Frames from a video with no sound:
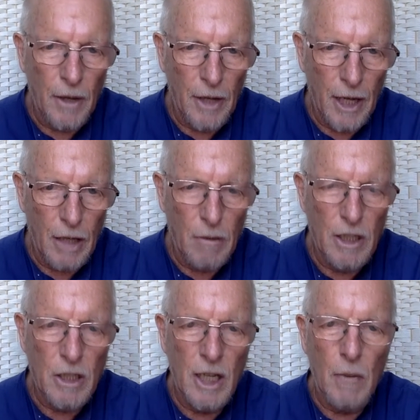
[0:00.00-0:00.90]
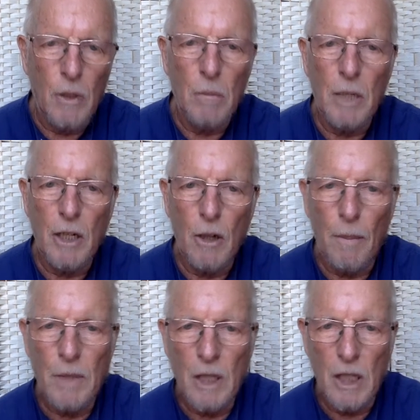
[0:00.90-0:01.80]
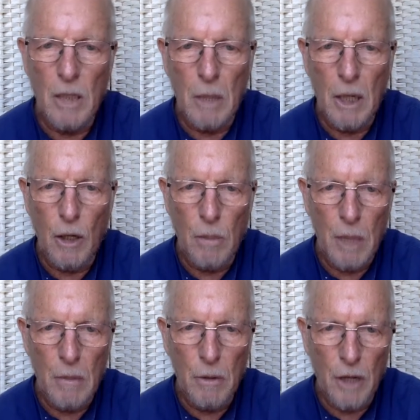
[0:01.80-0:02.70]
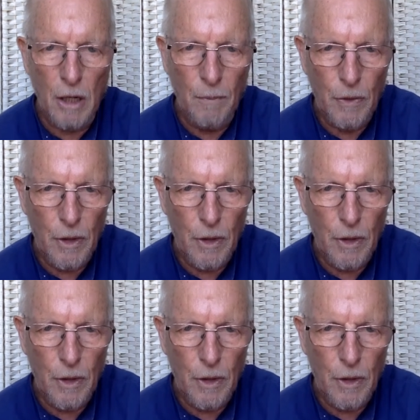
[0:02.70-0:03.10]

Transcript: the only reason they wouldn't be adopted is because people don't